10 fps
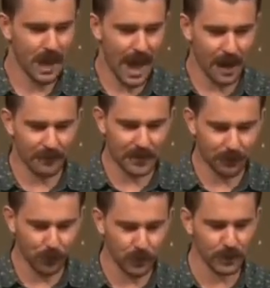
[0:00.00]
Out of
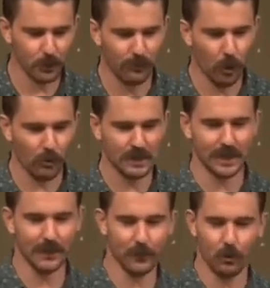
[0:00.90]
his fullness, we've all
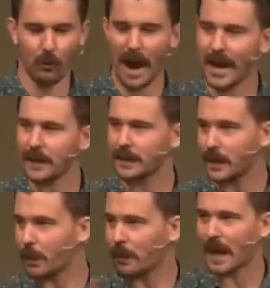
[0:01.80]
received grace
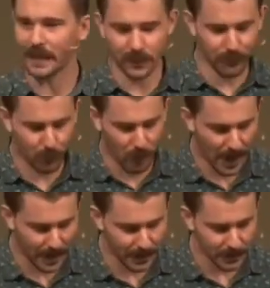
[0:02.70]
in the place of
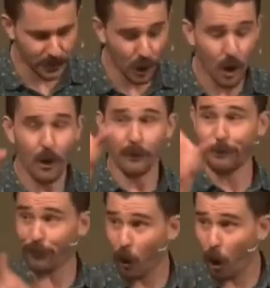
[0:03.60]
grace
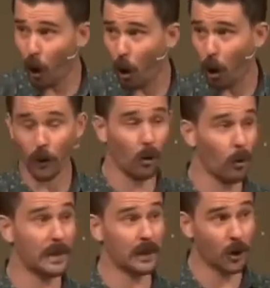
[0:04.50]
for
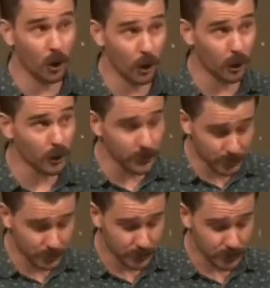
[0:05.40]
or
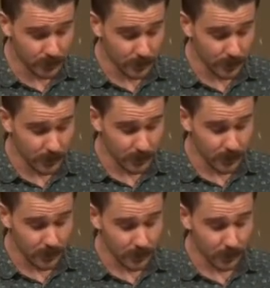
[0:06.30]
because
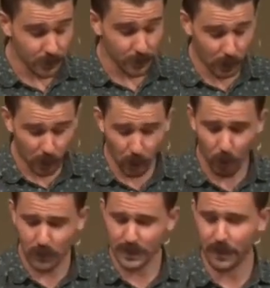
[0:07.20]
the
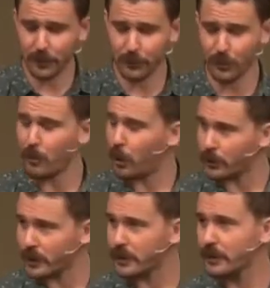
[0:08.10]
law was given through
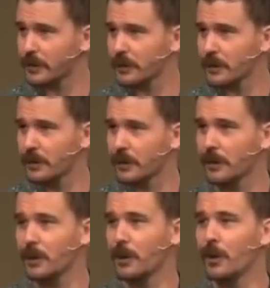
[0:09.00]
Moses,
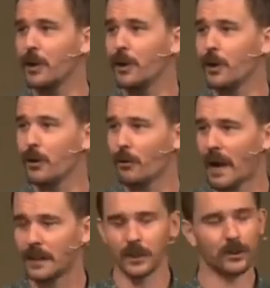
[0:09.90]

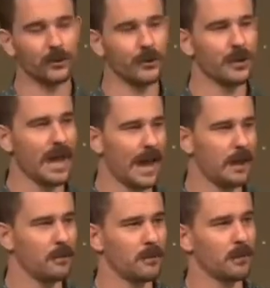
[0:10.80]
grace and truth
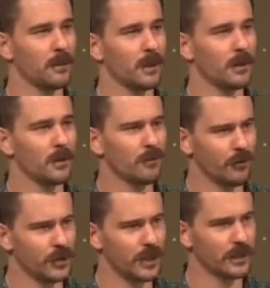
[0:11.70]
came
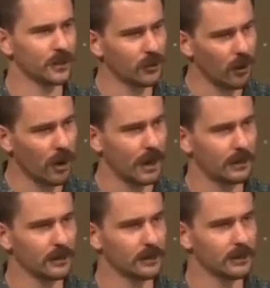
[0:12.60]
through Jesus
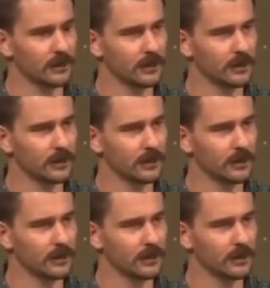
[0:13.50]
Christ.